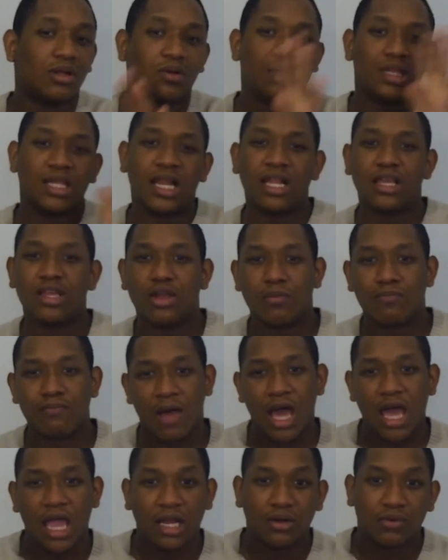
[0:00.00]
letting your
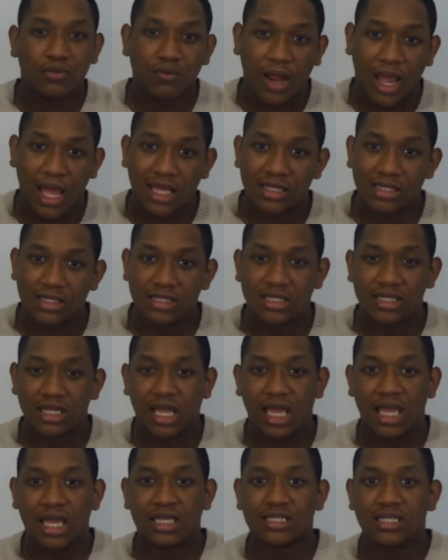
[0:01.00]
mind rest
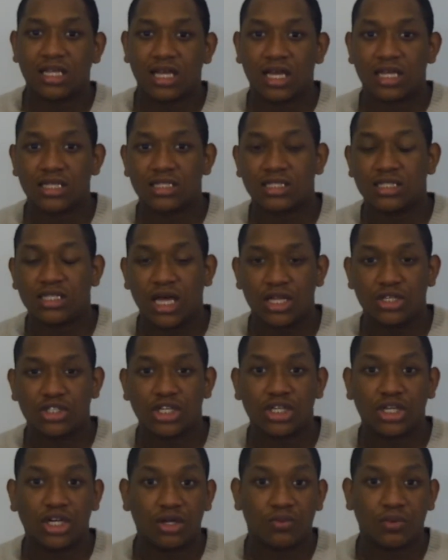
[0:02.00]
is such
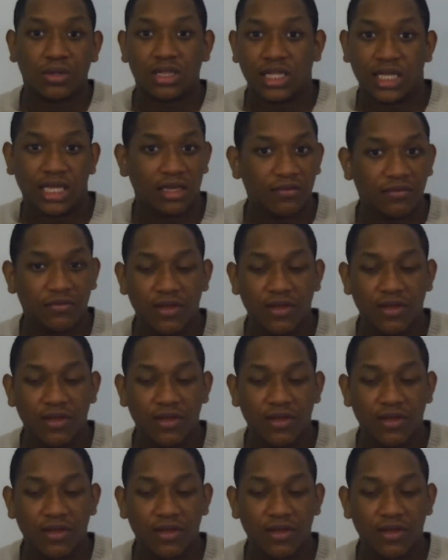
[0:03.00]
a good relief.